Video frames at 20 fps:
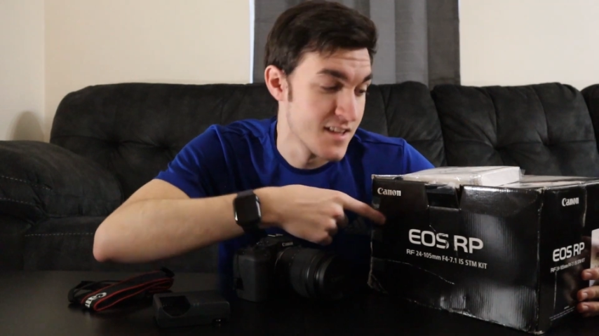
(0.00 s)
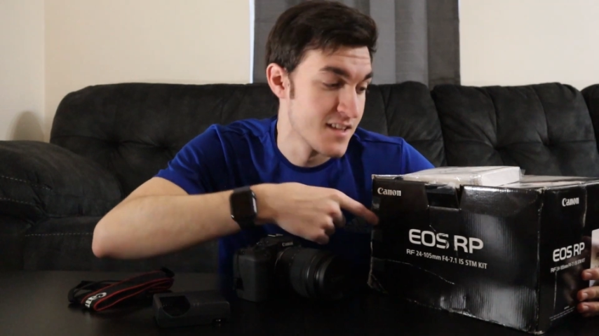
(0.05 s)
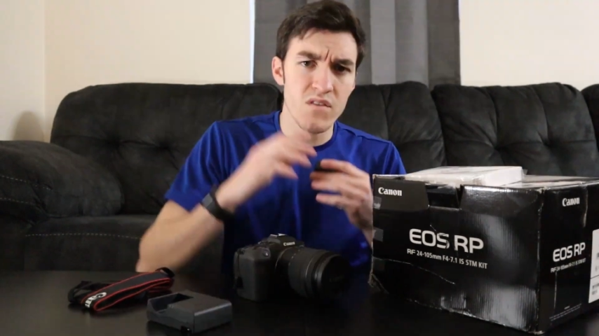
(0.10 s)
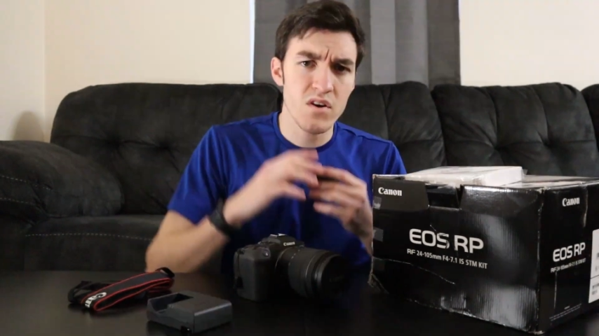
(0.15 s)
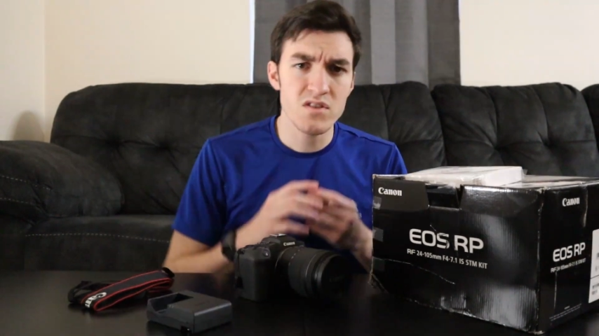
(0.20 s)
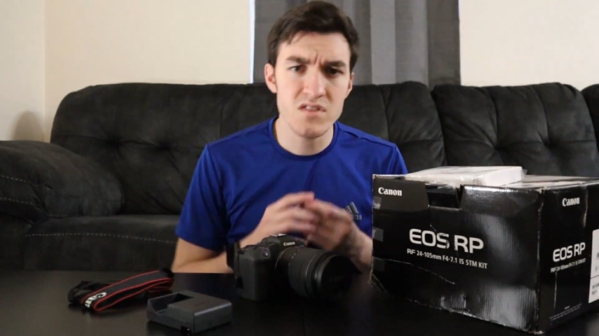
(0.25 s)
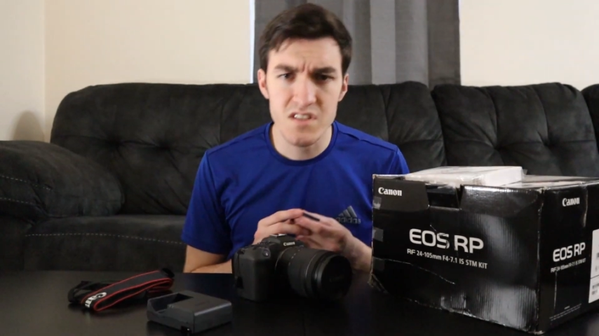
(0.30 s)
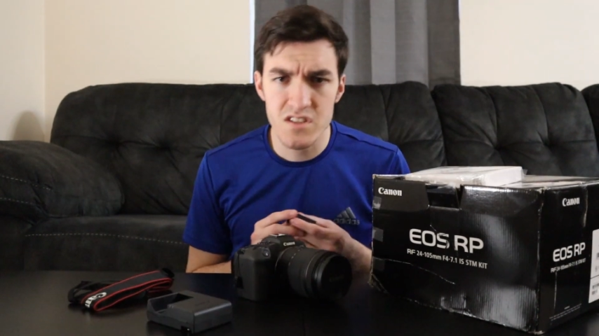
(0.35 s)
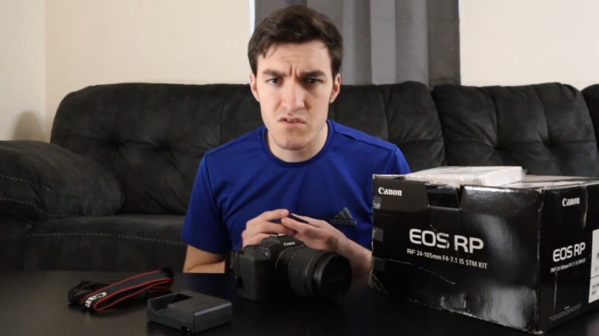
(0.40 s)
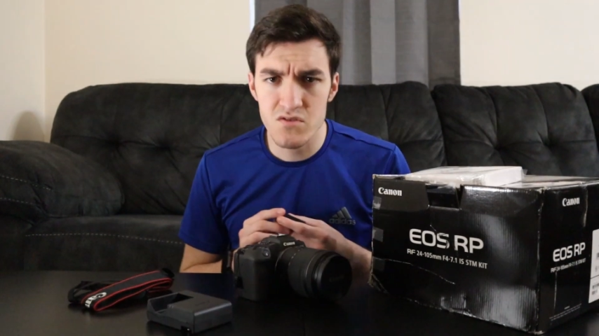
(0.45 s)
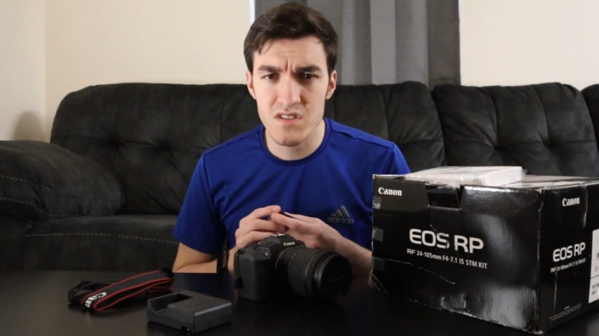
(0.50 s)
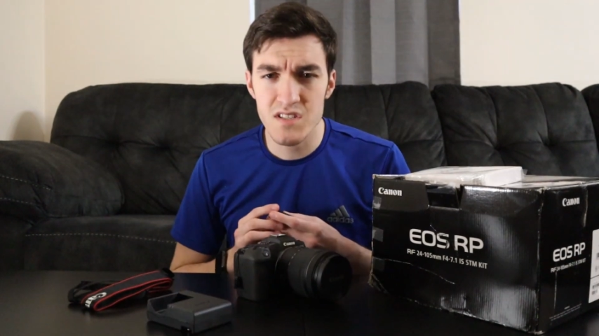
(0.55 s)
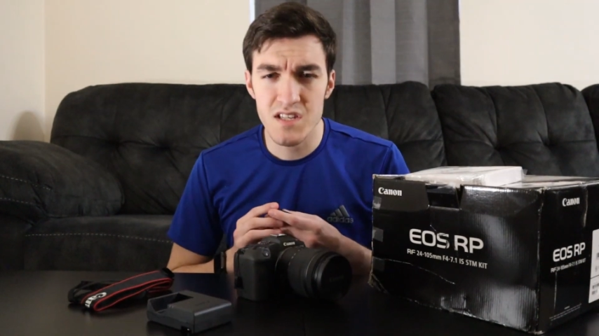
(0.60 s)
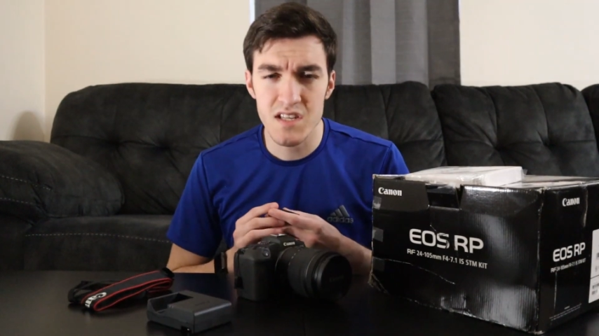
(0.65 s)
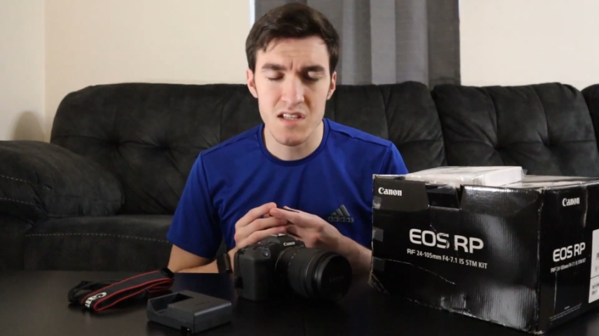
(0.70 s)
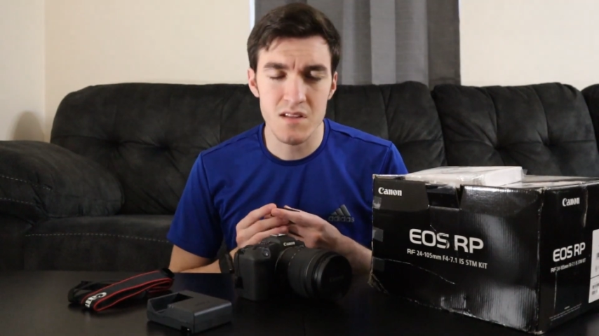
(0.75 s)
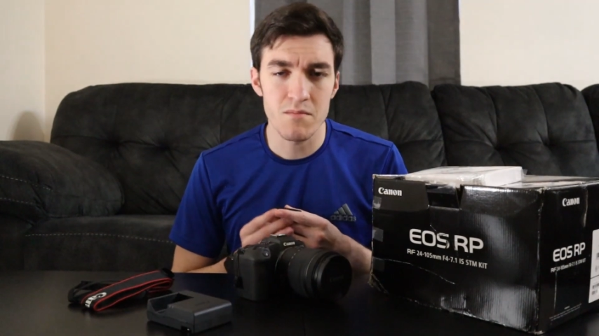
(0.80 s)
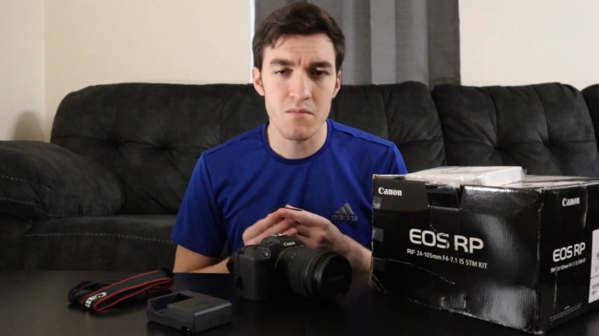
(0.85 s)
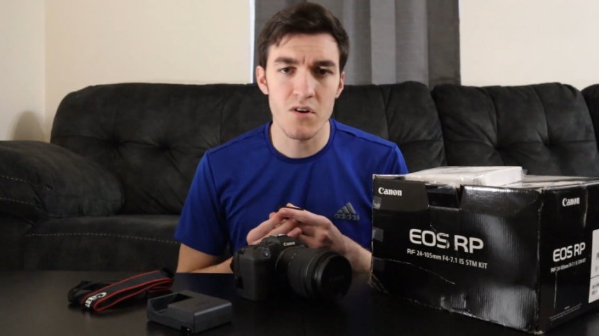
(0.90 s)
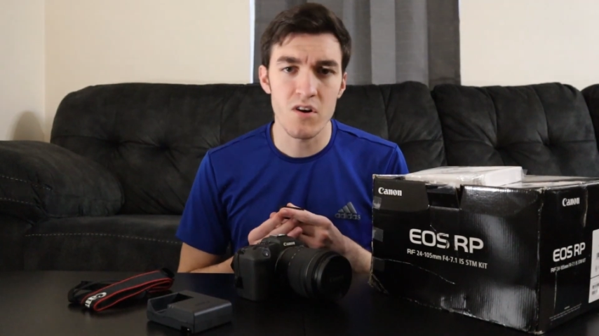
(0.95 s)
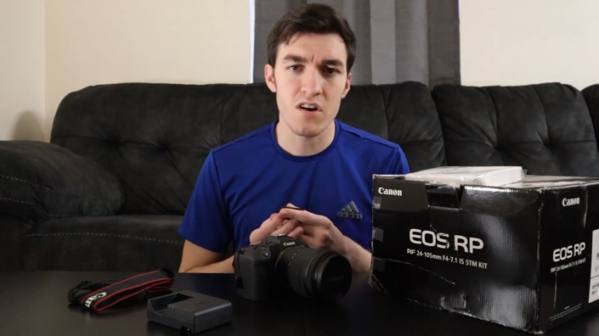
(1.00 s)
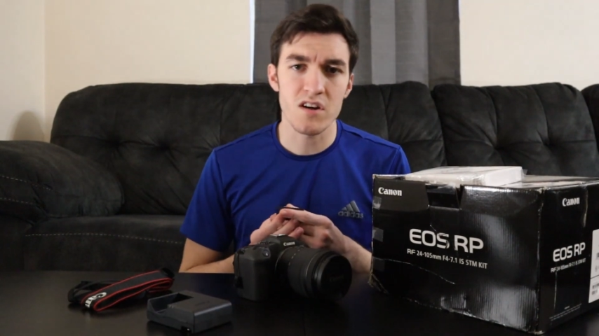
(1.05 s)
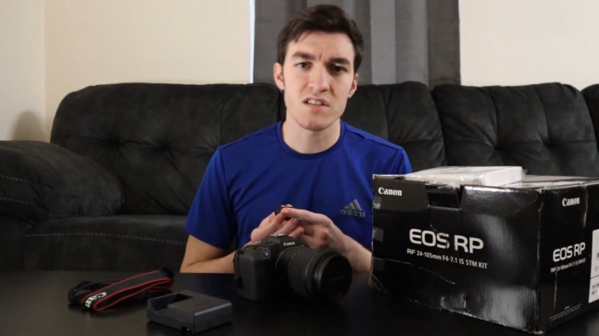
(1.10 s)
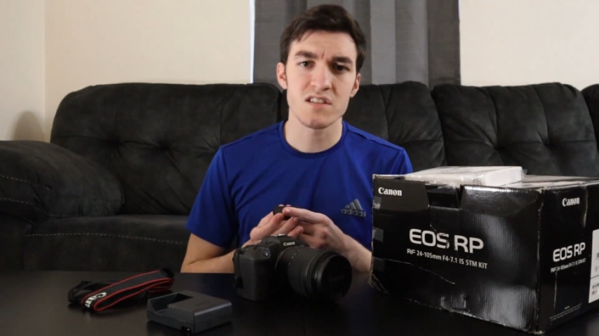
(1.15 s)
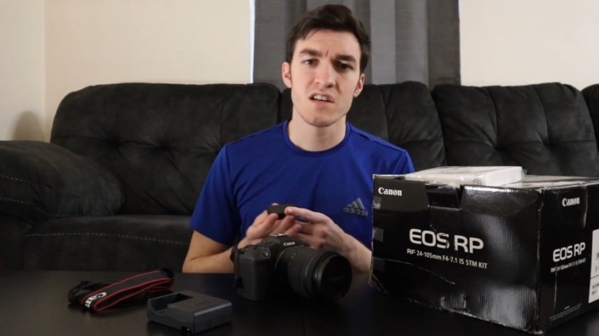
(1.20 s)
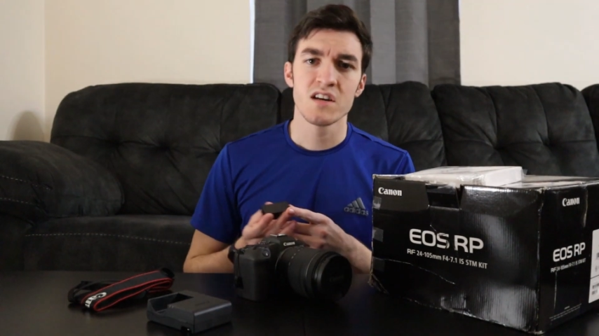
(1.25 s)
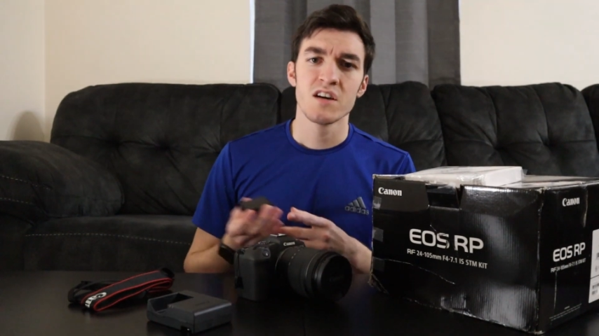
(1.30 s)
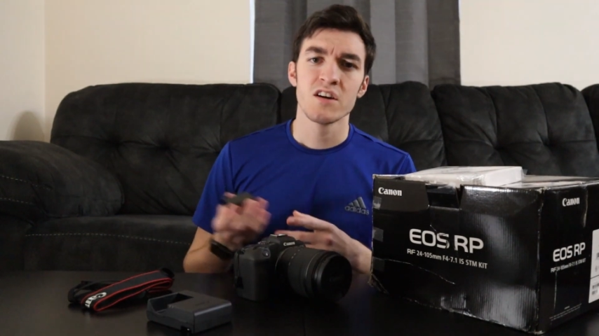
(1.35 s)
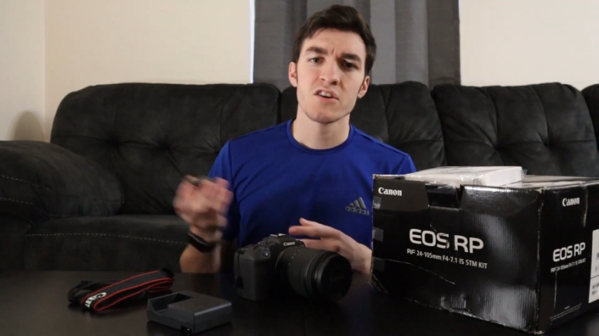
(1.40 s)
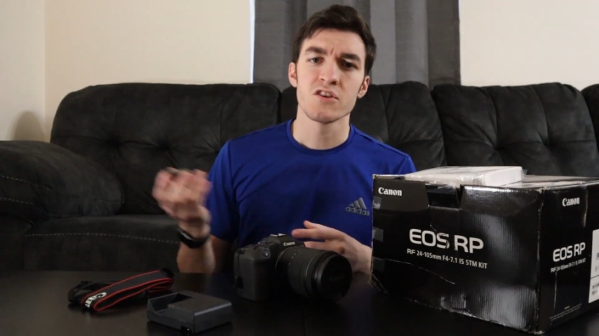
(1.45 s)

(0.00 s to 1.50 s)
First thing you see in the box,